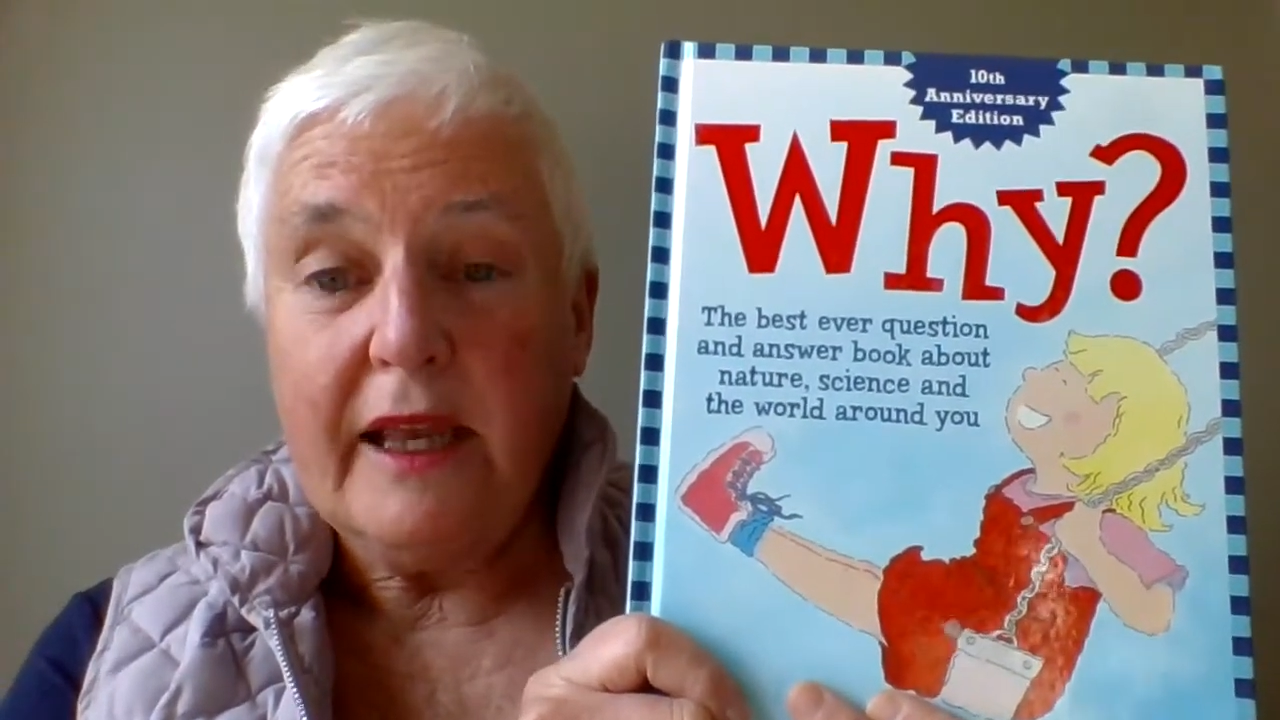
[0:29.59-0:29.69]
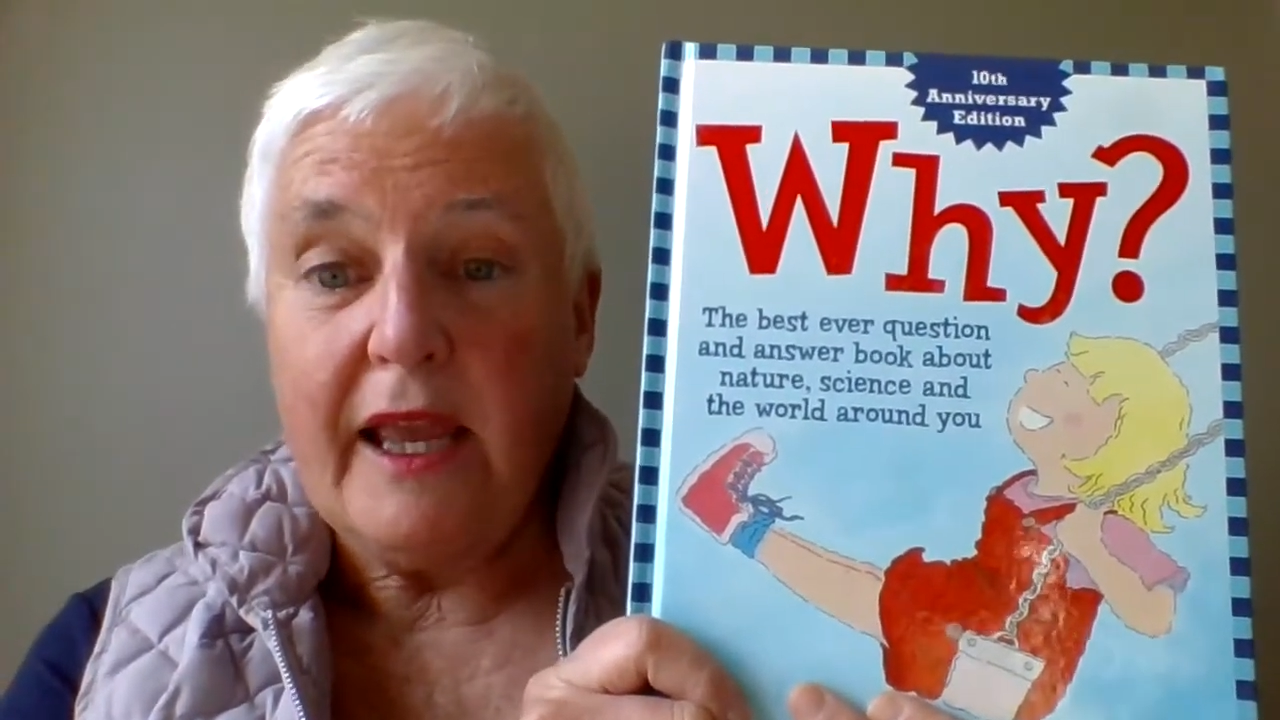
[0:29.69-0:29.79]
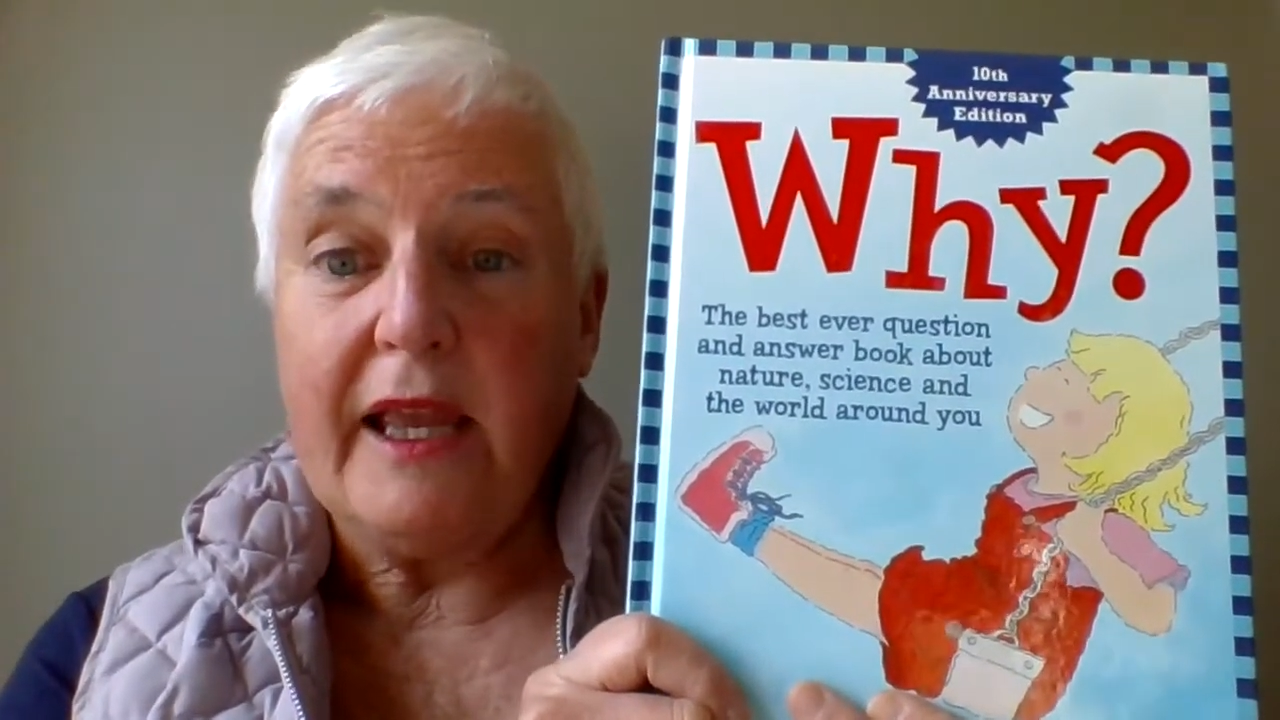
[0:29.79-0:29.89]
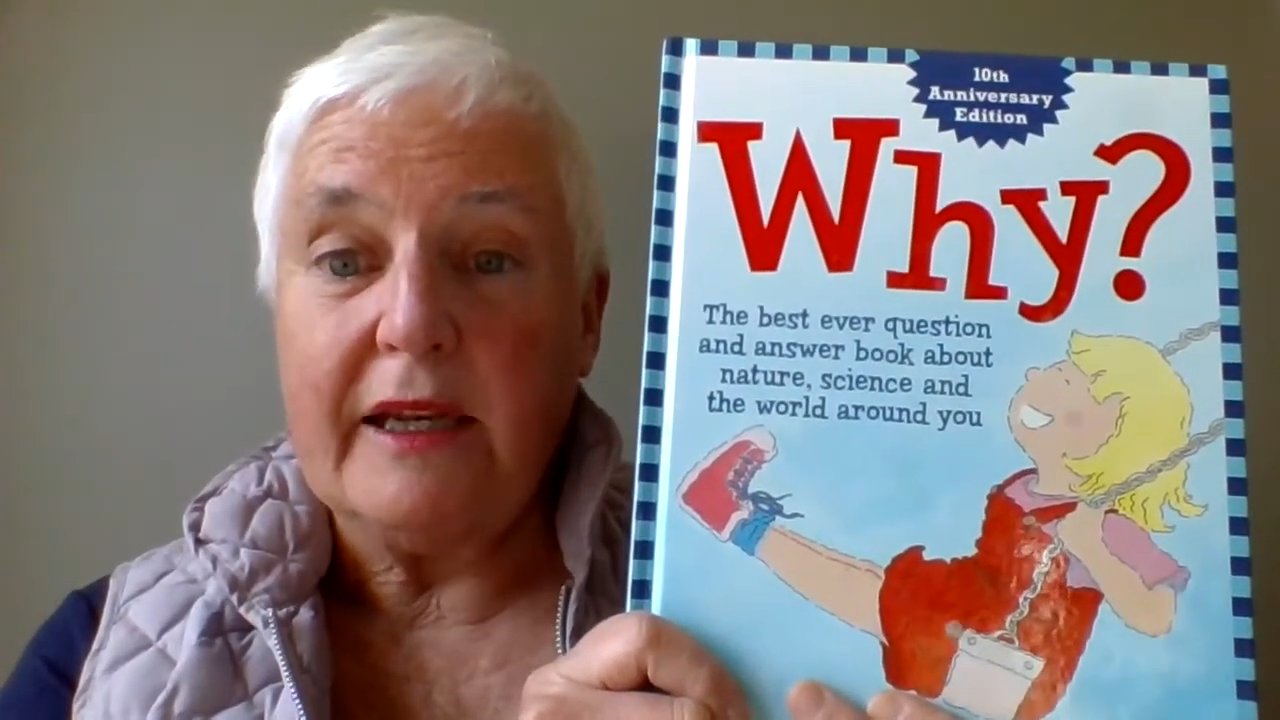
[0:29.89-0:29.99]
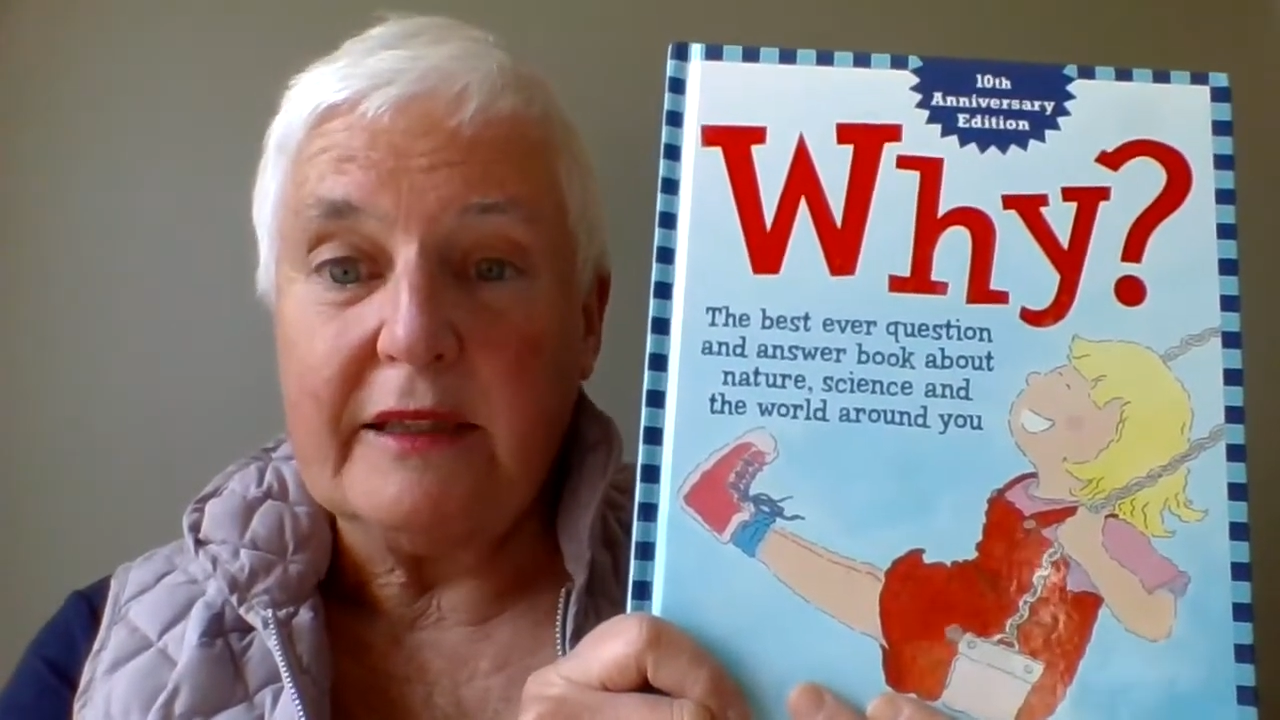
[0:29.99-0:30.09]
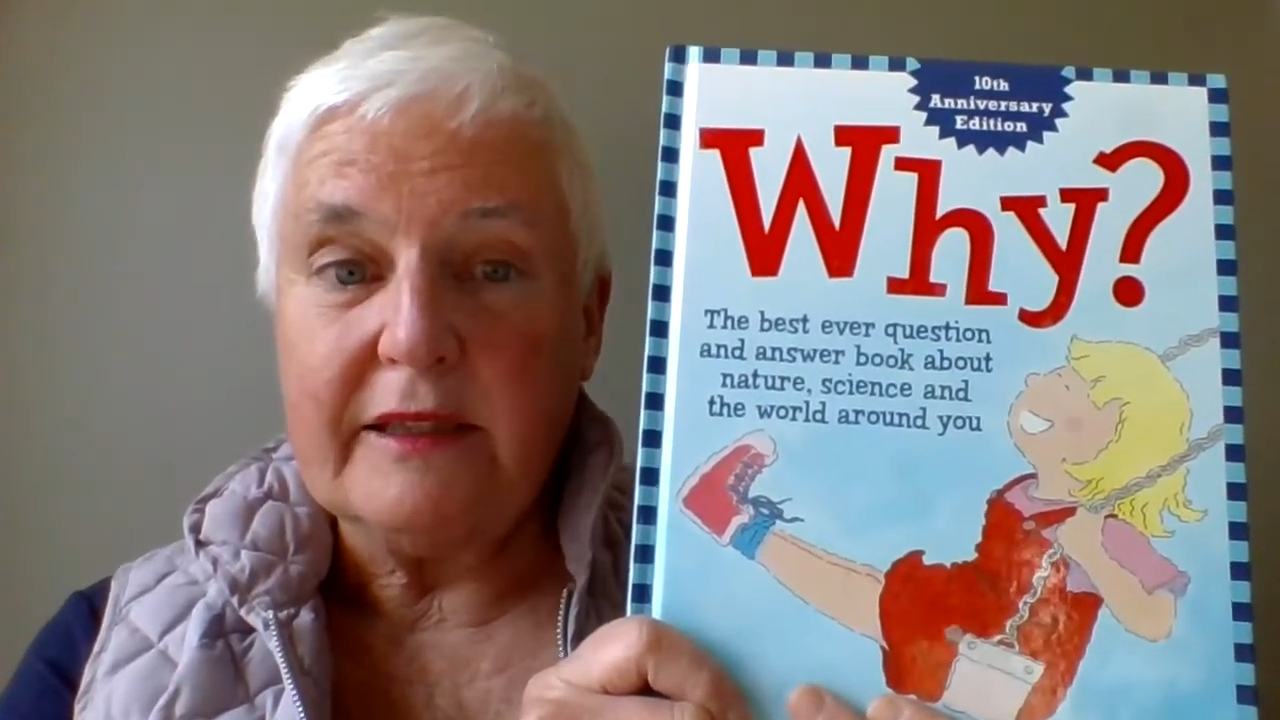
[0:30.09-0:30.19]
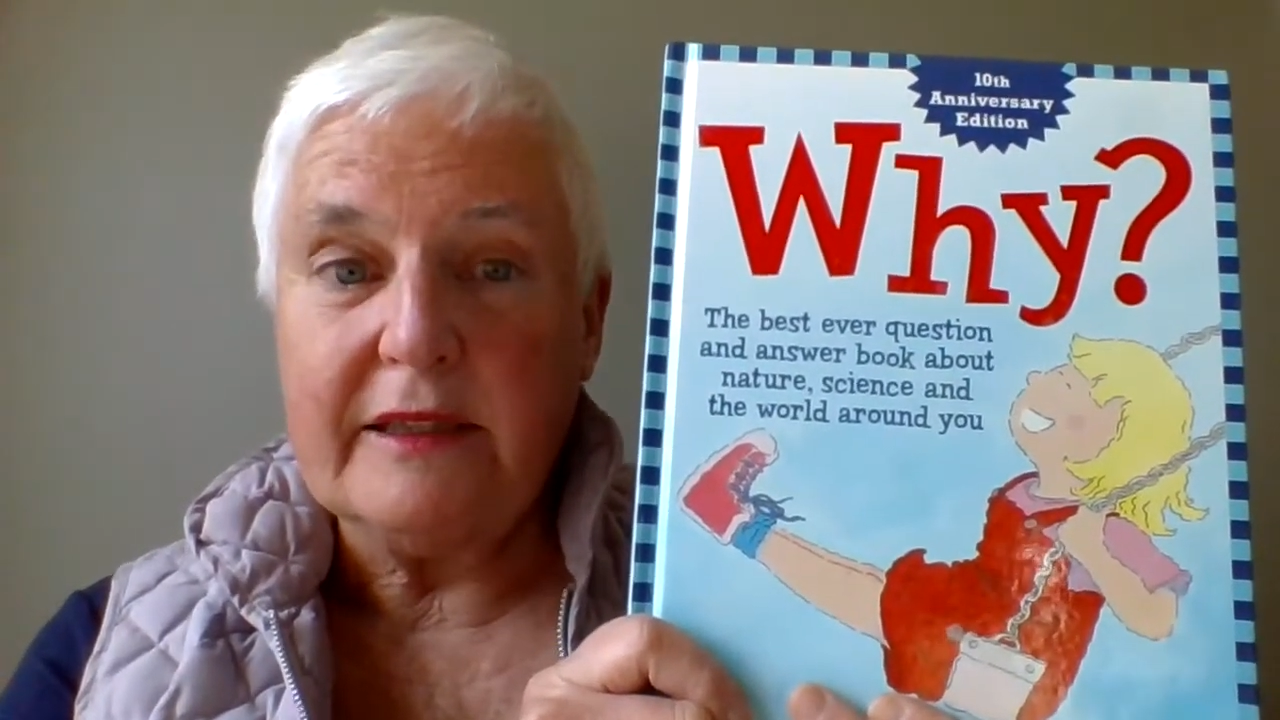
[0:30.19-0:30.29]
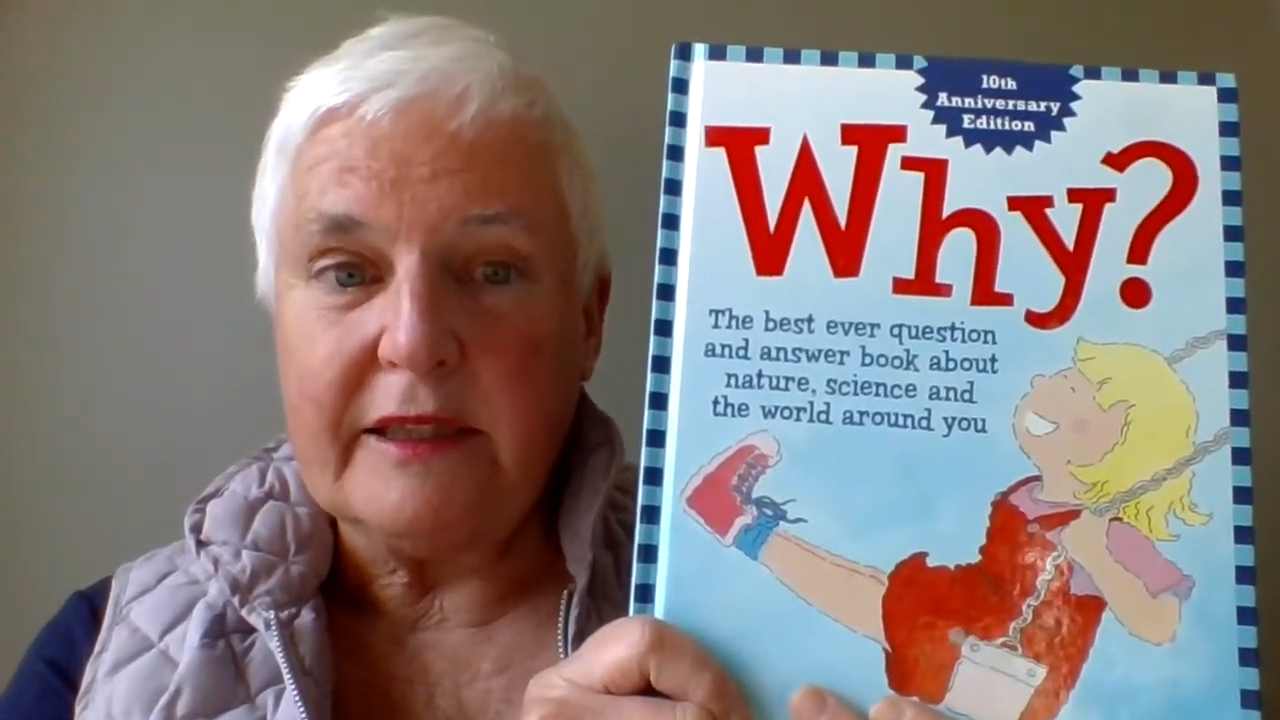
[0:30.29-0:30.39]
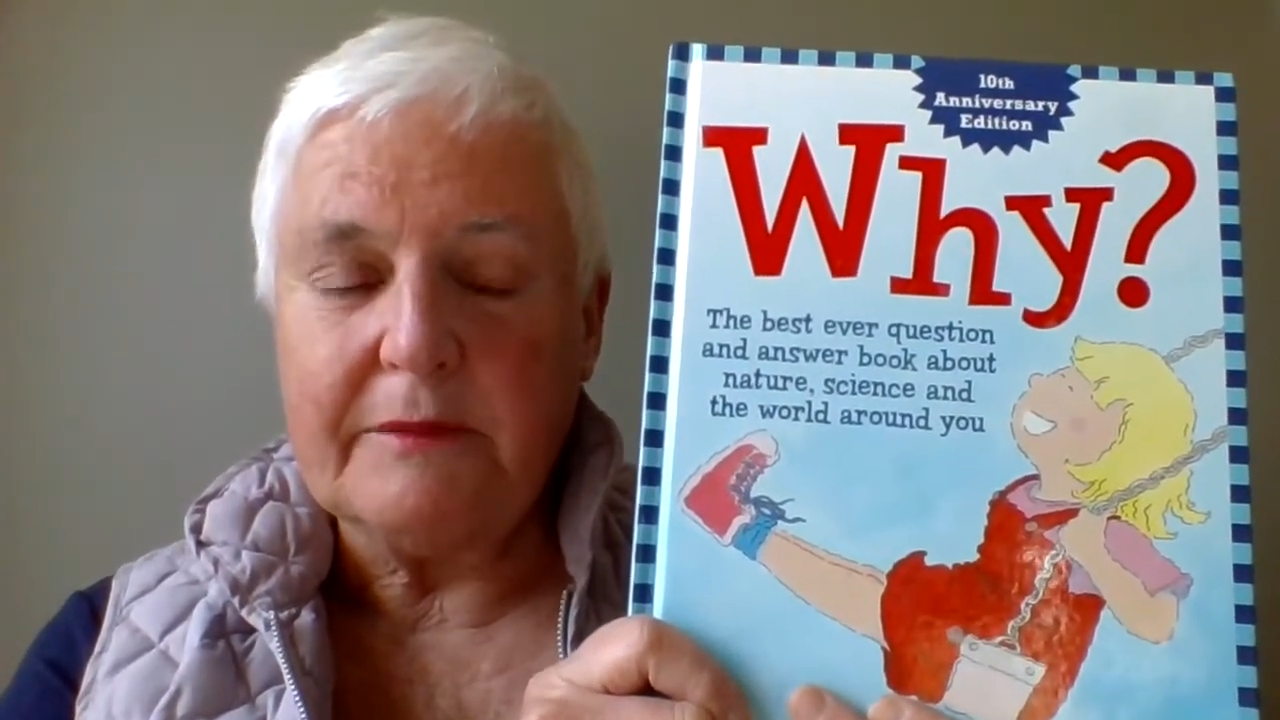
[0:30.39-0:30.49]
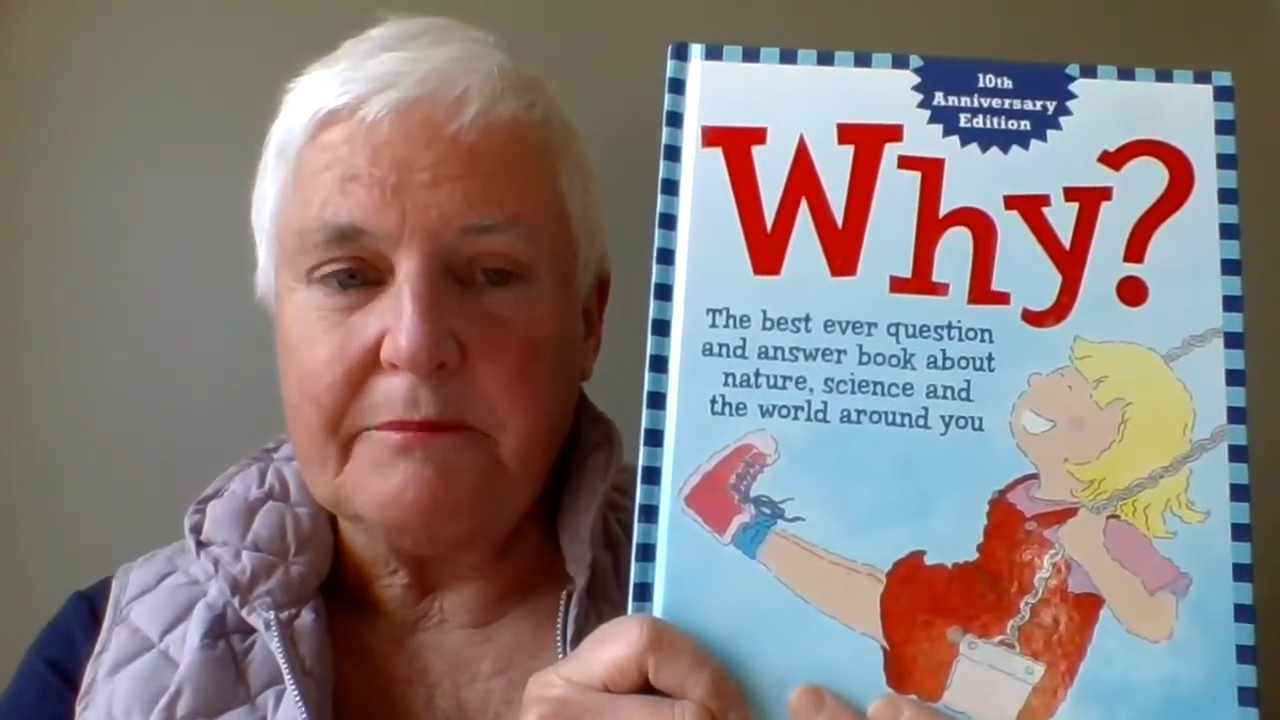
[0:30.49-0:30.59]
and
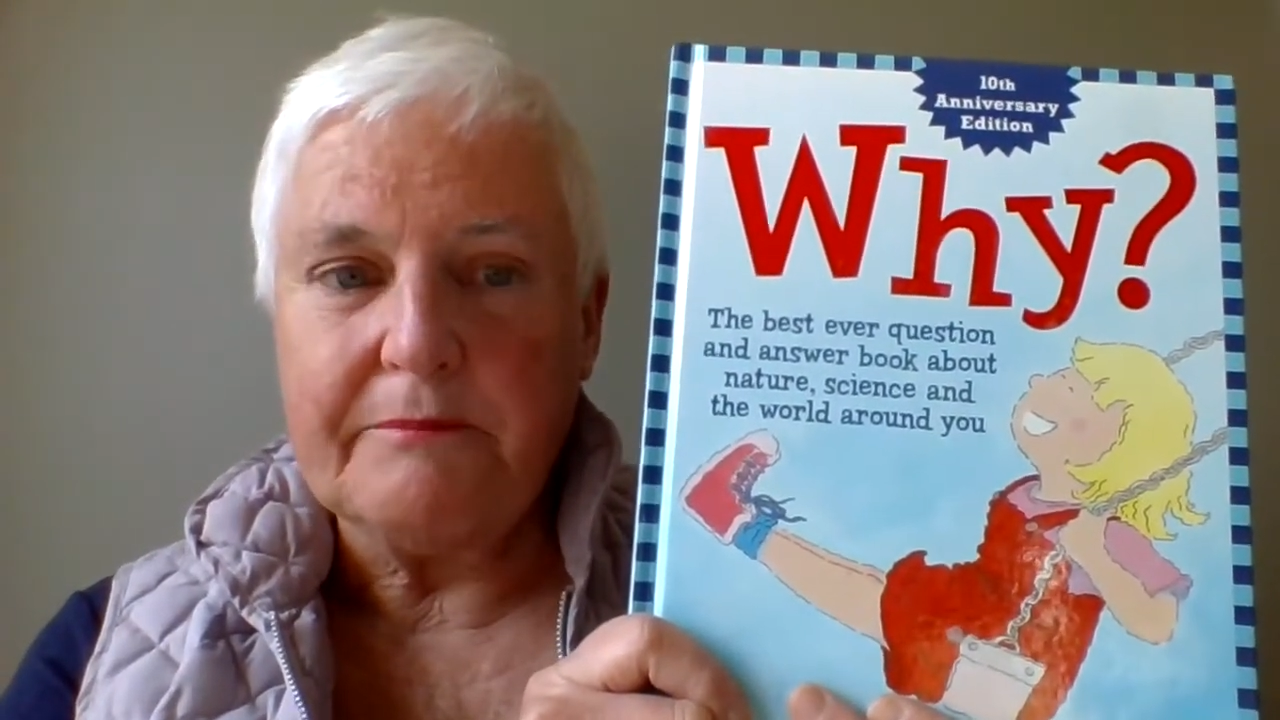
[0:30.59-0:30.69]
Lily.